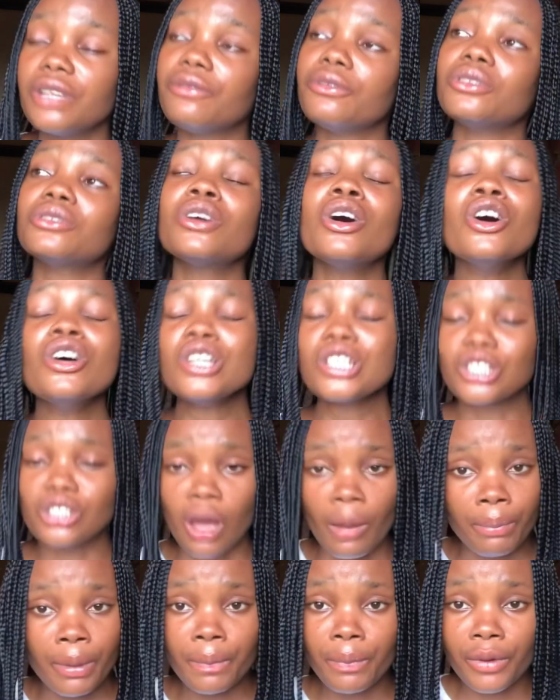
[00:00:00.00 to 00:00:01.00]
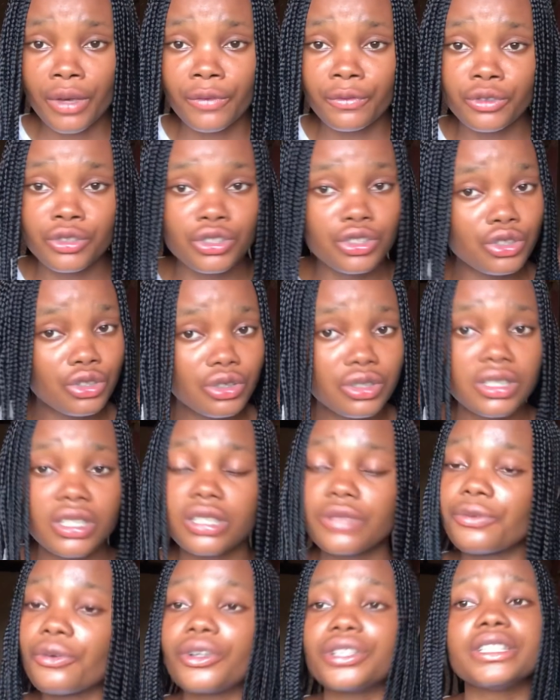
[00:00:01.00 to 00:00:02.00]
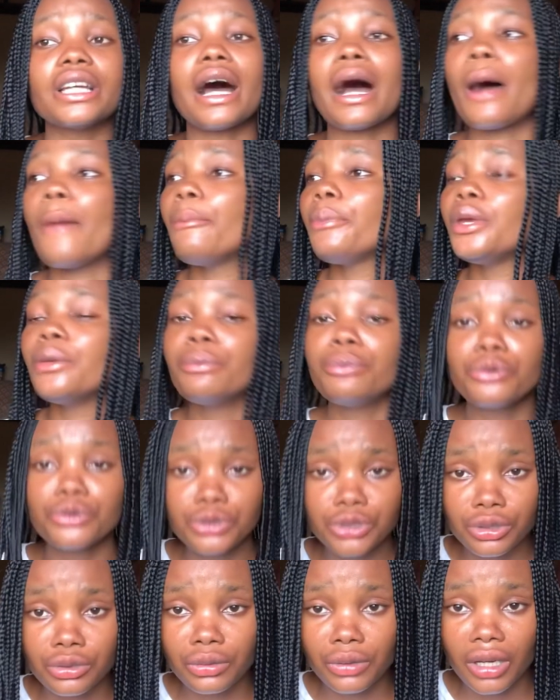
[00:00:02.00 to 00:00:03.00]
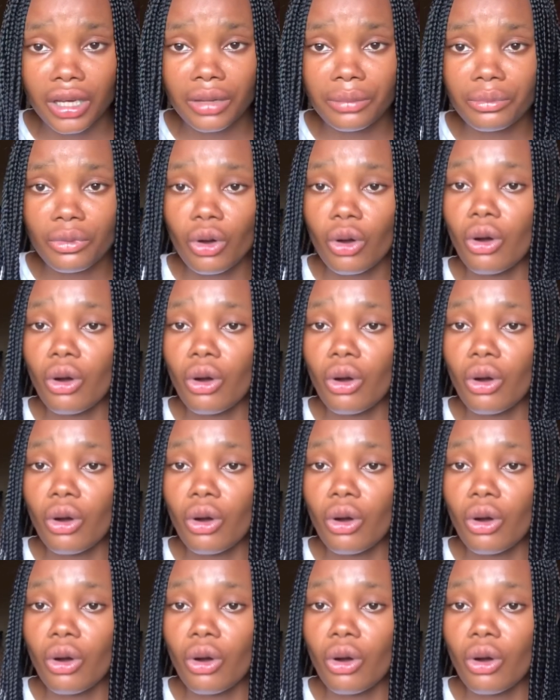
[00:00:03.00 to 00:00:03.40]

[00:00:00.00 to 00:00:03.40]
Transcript: Even some people even use it for their pimples cream